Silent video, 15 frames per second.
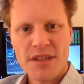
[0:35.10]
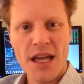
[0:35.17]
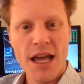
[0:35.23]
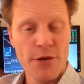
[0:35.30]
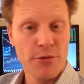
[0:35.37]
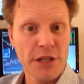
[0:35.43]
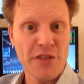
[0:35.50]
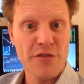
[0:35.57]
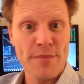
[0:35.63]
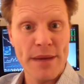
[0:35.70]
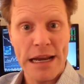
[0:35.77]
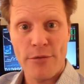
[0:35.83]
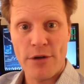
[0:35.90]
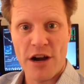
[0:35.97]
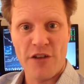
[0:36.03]
uh, really from
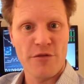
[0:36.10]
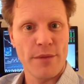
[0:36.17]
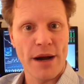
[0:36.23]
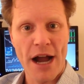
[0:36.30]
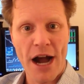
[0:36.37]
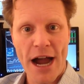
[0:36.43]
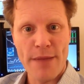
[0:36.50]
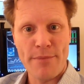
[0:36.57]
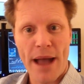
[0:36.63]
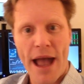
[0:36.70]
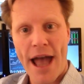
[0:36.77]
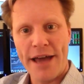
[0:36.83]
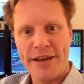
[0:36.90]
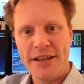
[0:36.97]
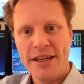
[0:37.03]
anywhere, from my
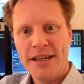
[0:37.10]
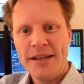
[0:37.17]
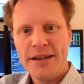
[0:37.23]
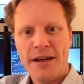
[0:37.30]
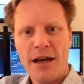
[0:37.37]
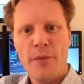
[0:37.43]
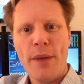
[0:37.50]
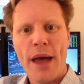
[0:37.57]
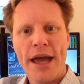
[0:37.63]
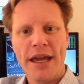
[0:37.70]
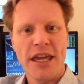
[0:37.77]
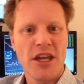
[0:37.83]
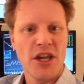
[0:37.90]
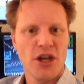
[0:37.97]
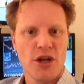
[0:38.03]
iPad uh, back
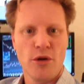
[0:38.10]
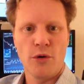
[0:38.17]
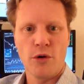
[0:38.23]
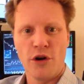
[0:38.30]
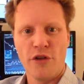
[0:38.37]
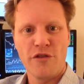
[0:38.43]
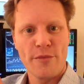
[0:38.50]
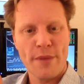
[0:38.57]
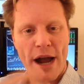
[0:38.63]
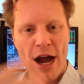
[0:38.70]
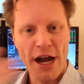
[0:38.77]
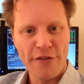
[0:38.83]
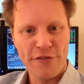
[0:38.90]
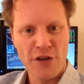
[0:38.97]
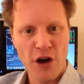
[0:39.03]
here or from my
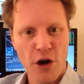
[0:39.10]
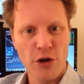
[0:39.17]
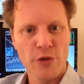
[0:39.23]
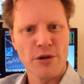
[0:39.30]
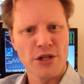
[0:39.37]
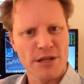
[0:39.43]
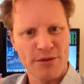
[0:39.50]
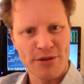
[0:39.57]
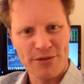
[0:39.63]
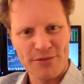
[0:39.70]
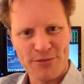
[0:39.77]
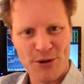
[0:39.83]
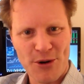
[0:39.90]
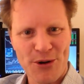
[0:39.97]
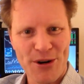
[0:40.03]
iPhone, which I'm re-
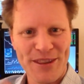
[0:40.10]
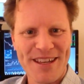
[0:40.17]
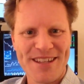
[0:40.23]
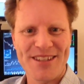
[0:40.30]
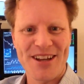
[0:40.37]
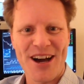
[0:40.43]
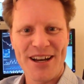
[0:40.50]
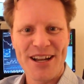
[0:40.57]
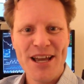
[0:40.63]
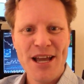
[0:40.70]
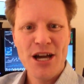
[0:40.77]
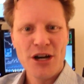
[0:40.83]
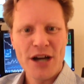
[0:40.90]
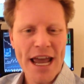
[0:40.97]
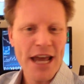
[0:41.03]
recording this on.
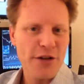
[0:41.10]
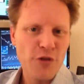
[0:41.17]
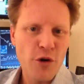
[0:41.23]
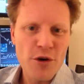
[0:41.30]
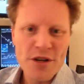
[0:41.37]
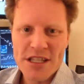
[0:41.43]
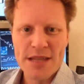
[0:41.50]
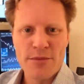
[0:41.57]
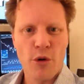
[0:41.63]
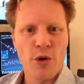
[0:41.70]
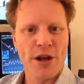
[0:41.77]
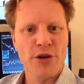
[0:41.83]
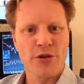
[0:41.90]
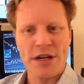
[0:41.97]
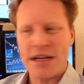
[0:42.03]
And of course in the
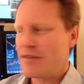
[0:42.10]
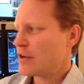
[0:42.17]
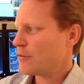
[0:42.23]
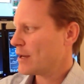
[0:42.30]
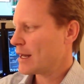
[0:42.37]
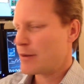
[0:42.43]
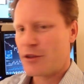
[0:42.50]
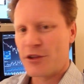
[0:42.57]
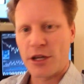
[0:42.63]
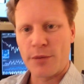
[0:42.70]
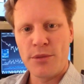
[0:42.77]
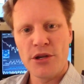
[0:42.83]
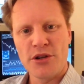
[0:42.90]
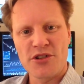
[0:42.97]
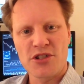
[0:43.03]
morning or evening when I'm on the
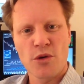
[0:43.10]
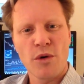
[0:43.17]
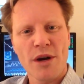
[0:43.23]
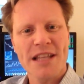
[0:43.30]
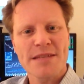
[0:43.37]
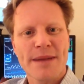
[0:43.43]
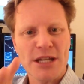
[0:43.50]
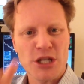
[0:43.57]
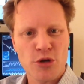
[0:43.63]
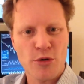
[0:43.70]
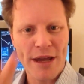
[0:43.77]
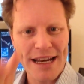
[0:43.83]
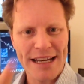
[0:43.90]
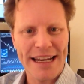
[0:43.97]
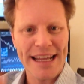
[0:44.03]
computer. So what does my
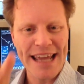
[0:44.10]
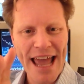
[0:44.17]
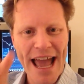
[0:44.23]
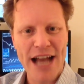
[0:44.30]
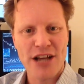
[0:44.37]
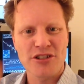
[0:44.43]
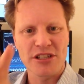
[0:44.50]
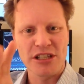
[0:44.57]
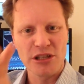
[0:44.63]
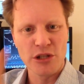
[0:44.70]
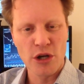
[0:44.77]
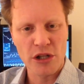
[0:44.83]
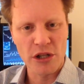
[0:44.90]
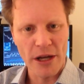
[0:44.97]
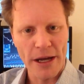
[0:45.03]
trading day actually
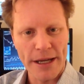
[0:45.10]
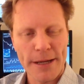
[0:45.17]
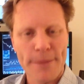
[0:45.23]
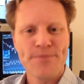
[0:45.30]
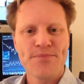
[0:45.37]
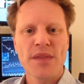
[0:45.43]
look like?